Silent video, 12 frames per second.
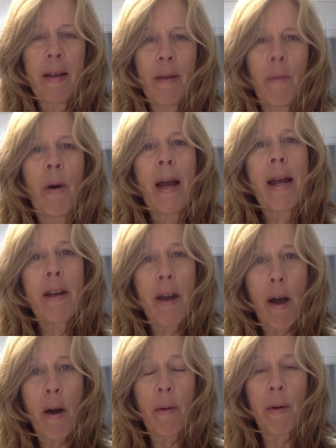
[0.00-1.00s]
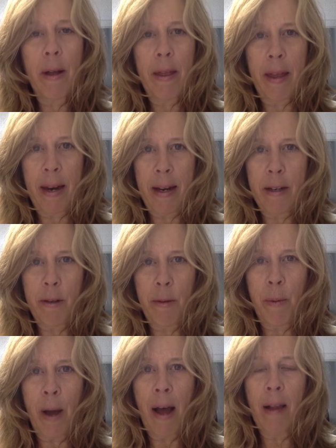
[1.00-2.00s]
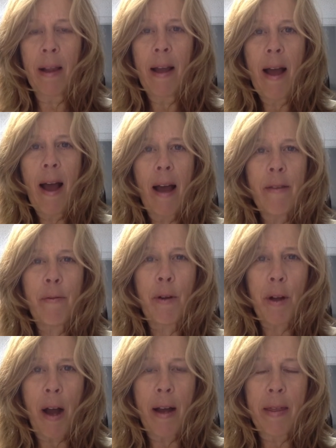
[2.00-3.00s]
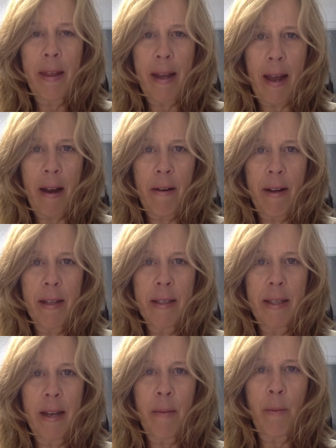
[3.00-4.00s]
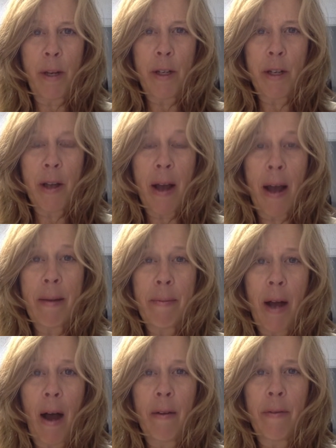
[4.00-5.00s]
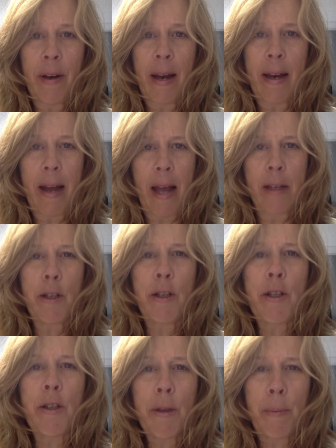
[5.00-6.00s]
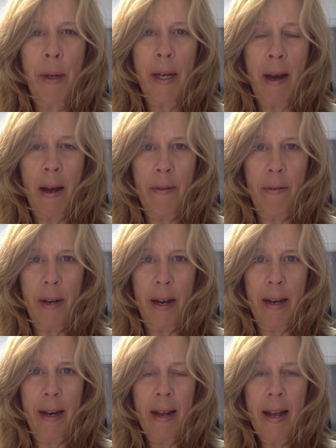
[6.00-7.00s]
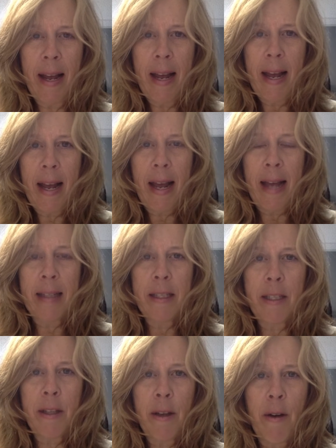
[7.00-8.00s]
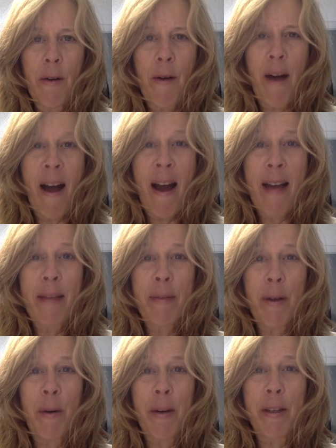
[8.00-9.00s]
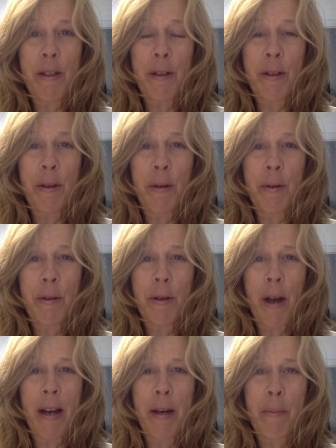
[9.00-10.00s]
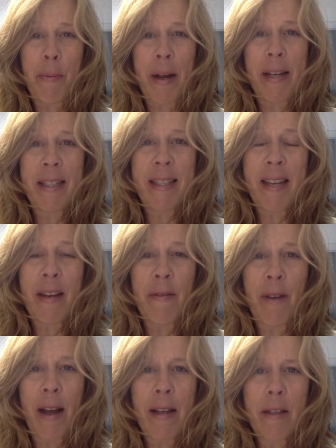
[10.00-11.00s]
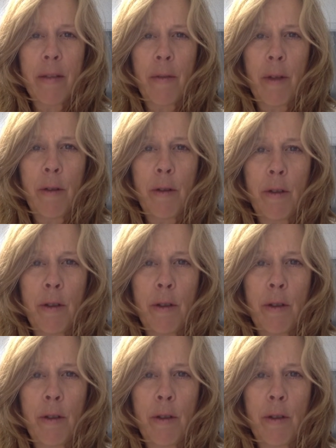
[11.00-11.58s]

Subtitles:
what I know that I do well. I've forgotten the areas in which I am confident and should be confident. And so I am going to try and embrace the advice of those